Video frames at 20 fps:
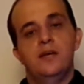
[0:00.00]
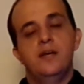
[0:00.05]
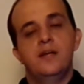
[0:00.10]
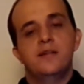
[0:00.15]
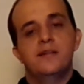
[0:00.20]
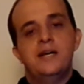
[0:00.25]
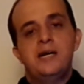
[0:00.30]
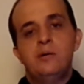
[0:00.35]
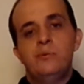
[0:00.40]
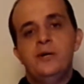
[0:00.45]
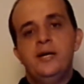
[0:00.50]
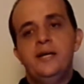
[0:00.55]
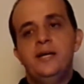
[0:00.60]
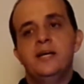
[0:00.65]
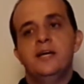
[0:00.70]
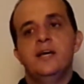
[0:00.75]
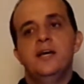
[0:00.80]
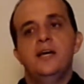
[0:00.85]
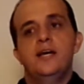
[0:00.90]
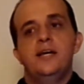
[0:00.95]
That way,
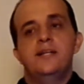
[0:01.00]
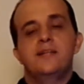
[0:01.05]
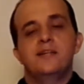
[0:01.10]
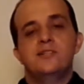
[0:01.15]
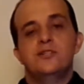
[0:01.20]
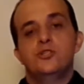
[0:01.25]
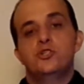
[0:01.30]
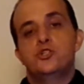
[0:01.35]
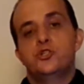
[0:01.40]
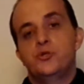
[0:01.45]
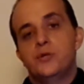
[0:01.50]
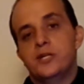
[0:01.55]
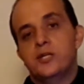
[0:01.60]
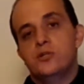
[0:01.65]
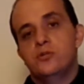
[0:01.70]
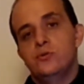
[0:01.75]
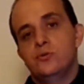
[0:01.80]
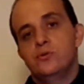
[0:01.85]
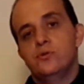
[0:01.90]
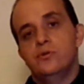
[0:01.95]
it doesn't trick
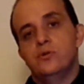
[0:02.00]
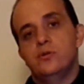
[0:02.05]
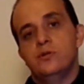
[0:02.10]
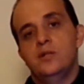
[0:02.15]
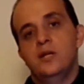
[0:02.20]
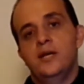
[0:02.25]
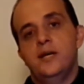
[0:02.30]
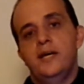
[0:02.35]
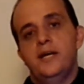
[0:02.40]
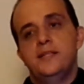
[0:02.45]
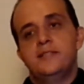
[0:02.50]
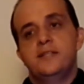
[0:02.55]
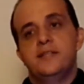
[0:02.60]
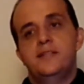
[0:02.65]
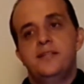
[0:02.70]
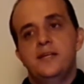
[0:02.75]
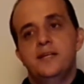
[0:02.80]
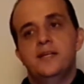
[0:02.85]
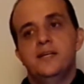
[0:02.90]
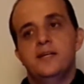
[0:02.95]
Google into
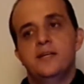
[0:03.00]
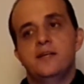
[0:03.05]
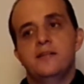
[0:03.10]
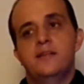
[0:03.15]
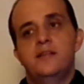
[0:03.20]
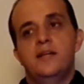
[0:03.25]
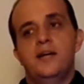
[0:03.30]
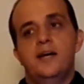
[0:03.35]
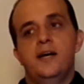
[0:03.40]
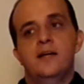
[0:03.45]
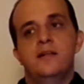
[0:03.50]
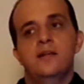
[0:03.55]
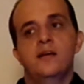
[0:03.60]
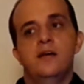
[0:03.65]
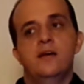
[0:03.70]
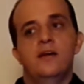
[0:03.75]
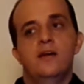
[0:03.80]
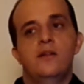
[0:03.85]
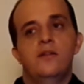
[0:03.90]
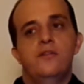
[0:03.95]
thinking that
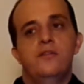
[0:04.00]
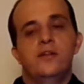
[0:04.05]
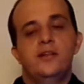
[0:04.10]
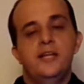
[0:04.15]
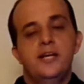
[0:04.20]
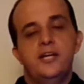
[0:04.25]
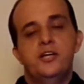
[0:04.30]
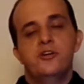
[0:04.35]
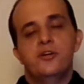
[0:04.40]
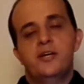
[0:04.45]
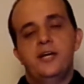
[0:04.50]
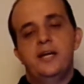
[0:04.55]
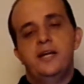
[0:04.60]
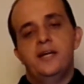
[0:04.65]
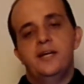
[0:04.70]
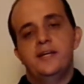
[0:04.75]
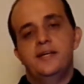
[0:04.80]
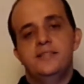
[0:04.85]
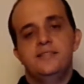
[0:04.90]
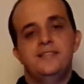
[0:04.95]
the link you're getting
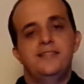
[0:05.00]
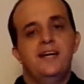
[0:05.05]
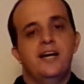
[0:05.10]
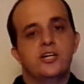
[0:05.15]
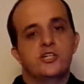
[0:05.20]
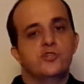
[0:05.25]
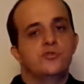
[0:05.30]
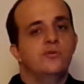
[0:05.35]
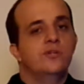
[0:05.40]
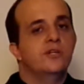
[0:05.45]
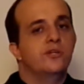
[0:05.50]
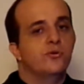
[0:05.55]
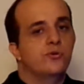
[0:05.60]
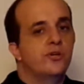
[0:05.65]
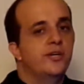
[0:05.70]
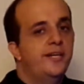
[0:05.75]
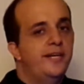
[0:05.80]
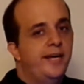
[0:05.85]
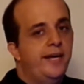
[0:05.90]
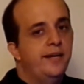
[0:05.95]
is natural and
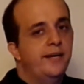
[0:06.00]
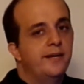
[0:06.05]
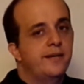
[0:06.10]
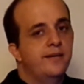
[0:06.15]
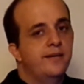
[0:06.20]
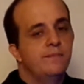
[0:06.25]
organic.